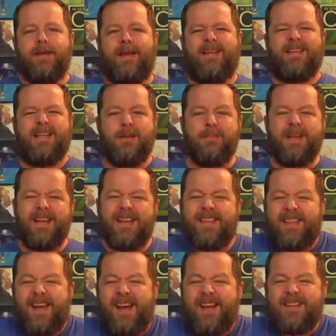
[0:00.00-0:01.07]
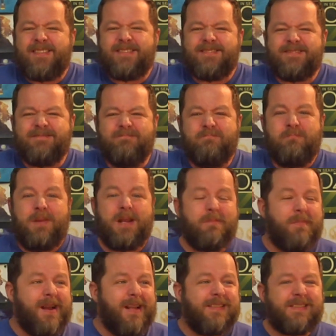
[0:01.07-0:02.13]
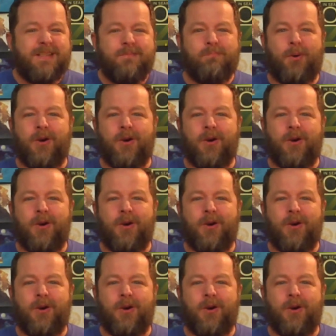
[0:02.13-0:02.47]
and limiting that, minimizing